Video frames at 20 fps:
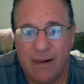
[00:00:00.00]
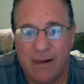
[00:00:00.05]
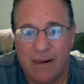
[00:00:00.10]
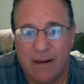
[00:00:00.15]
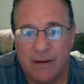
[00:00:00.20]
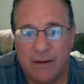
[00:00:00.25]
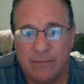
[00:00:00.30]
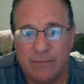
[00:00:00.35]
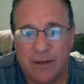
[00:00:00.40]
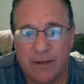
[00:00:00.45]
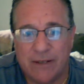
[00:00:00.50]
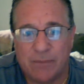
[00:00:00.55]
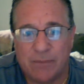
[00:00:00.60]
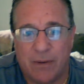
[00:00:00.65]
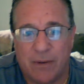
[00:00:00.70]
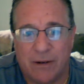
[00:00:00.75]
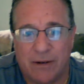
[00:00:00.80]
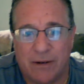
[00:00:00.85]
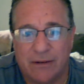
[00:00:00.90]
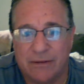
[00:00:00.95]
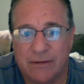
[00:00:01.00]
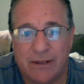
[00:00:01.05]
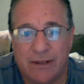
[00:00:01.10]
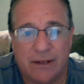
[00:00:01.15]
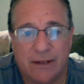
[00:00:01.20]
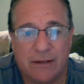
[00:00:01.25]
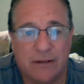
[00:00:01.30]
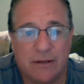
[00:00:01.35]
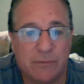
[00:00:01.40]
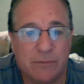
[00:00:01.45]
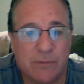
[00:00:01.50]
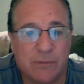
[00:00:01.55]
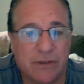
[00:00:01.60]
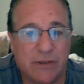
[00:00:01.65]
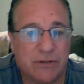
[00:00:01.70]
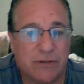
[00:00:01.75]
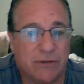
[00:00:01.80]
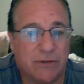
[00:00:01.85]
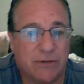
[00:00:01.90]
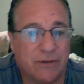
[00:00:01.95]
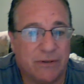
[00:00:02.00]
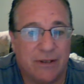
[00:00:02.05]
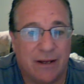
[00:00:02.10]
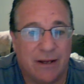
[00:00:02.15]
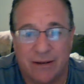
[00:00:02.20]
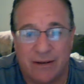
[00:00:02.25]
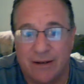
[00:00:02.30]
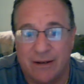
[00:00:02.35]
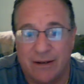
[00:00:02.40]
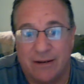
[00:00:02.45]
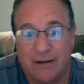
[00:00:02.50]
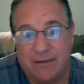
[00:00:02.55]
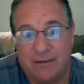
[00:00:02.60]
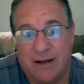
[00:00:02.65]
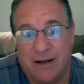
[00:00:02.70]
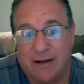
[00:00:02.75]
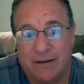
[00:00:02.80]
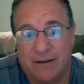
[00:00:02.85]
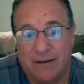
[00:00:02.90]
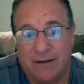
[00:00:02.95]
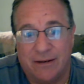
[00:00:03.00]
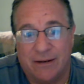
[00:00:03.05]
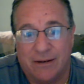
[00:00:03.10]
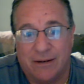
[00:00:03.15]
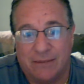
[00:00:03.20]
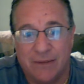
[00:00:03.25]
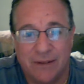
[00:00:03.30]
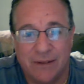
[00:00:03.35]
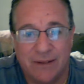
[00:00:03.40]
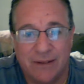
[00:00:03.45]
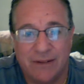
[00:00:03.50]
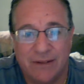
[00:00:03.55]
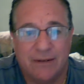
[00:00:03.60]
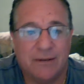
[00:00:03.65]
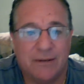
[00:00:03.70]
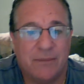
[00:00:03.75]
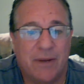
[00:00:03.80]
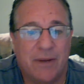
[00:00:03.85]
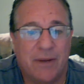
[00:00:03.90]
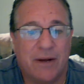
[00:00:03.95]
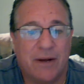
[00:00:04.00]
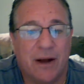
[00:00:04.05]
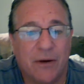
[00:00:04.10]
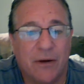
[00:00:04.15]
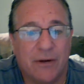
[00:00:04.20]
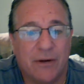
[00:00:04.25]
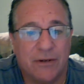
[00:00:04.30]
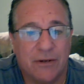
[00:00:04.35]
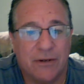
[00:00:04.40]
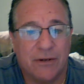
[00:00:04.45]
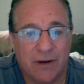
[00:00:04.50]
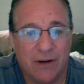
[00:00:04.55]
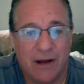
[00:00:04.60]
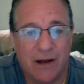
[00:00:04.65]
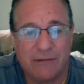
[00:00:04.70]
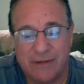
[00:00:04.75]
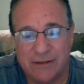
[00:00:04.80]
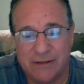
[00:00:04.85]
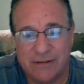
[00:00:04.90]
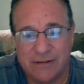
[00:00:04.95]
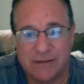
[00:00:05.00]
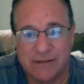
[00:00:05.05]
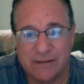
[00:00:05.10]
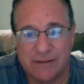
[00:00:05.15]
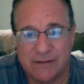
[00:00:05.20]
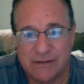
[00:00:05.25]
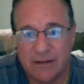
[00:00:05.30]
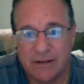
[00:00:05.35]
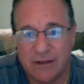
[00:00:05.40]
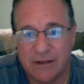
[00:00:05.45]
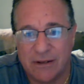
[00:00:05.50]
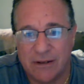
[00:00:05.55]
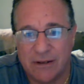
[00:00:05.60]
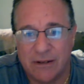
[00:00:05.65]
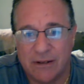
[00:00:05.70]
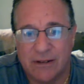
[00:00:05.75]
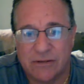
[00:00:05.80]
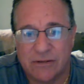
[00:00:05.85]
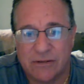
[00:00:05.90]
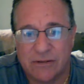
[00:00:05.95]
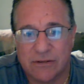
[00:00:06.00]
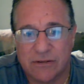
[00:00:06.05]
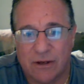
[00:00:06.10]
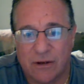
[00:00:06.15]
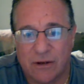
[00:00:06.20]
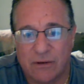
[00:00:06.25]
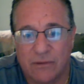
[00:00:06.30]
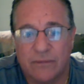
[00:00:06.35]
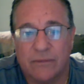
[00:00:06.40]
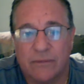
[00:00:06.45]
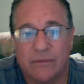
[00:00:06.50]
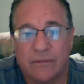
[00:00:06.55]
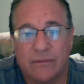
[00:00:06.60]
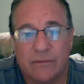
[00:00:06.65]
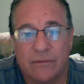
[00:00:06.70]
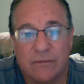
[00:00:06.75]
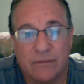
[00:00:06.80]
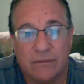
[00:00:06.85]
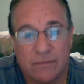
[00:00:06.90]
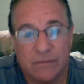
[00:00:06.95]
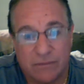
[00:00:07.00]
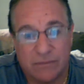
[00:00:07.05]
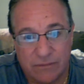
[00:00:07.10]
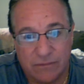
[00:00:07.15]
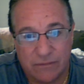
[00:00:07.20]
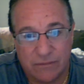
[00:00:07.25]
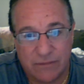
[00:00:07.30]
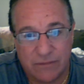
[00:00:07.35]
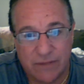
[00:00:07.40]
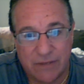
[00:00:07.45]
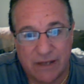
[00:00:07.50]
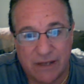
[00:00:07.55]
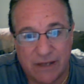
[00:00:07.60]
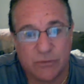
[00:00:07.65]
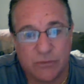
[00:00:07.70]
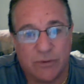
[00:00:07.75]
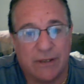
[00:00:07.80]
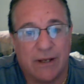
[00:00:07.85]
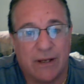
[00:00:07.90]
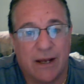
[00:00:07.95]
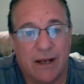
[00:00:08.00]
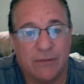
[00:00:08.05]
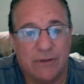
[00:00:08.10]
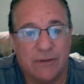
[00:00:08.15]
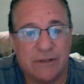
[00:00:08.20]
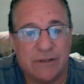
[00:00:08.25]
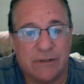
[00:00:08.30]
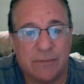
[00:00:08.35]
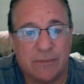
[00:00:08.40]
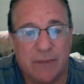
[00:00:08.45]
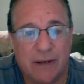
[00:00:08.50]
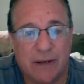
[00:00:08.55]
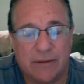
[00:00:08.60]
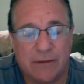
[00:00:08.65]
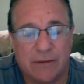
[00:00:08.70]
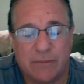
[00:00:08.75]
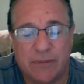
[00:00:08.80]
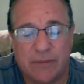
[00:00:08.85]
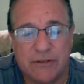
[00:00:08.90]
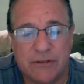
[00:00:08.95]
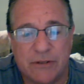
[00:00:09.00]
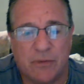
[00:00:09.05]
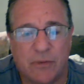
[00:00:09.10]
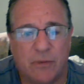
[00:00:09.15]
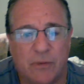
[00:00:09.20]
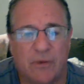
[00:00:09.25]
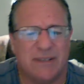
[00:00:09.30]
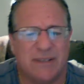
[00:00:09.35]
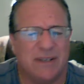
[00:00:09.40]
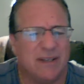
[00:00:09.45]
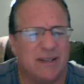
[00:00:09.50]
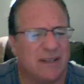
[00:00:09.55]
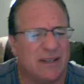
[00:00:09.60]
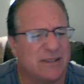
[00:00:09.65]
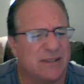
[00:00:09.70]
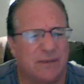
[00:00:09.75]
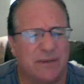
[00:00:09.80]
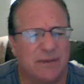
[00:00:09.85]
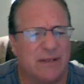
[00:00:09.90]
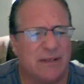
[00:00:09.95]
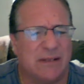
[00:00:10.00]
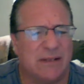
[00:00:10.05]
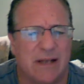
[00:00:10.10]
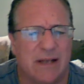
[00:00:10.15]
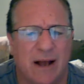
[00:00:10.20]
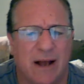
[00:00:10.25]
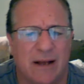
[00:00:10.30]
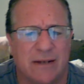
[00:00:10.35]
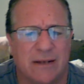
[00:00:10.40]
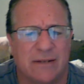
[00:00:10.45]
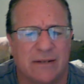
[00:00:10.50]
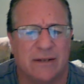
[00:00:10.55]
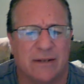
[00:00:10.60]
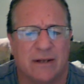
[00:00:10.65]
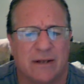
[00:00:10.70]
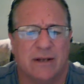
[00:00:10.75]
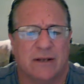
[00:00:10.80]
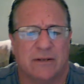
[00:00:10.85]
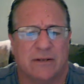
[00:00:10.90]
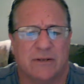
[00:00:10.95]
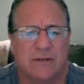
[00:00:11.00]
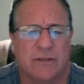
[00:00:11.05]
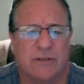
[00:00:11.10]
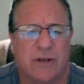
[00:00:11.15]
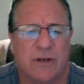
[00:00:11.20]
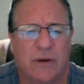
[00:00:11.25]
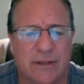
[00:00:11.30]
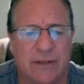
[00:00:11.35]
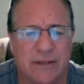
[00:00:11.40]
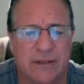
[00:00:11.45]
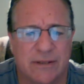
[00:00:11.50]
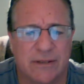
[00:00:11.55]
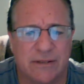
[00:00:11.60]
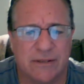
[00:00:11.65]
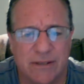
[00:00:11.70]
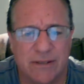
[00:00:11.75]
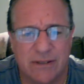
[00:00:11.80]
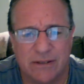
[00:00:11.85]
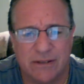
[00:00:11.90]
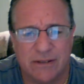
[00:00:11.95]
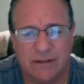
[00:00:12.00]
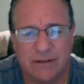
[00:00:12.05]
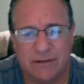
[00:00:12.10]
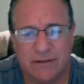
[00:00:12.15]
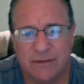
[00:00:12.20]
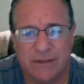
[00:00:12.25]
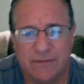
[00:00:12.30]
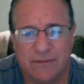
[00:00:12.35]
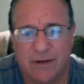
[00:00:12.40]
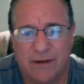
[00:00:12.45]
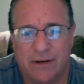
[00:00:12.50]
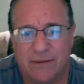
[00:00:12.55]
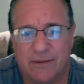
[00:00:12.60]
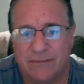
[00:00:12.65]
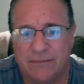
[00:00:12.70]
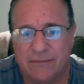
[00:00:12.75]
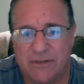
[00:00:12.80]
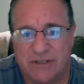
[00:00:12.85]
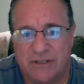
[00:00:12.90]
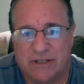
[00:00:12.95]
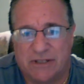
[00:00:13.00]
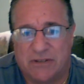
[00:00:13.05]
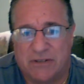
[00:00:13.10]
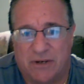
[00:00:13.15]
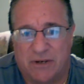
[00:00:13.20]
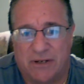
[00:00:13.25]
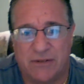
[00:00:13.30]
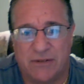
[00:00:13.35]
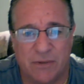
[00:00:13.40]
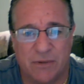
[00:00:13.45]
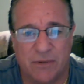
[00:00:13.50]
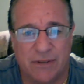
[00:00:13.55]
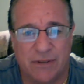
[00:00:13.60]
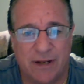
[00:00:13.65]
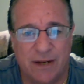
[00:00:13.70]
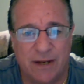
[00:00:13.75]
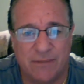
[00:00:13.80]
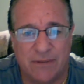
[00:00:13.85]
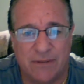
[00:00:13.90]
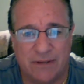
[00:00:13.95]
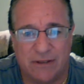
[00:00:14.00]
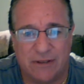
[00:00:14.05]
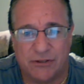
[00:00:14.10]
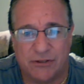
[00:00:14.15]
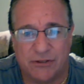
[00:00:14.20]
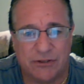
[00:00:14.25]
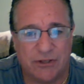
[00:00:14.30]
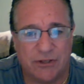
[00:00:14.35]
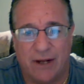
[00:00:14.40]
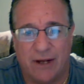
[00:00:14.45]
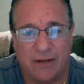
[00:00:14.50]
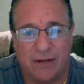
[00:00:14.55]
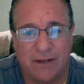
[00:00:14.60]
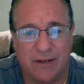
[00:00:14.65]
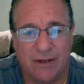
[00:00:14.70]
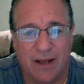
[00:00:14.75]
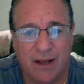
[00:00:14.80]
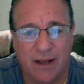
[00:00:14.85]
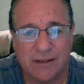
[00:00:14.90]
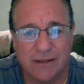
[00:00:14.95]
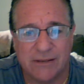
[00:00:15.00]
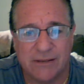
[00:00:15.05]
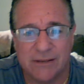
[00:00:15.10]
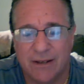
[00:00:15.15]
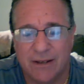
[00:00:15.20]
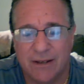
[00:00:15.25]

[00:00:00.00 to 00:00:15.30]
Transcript: And baseball, you get a good pitcher you can't hit, you're not going to hit them, no matter how good your offense is. So that's where you got to respect the pitcher. But once you get some of these guys, they're so inconsistent, they'll give up 6 runs one game and they'll shut out the next.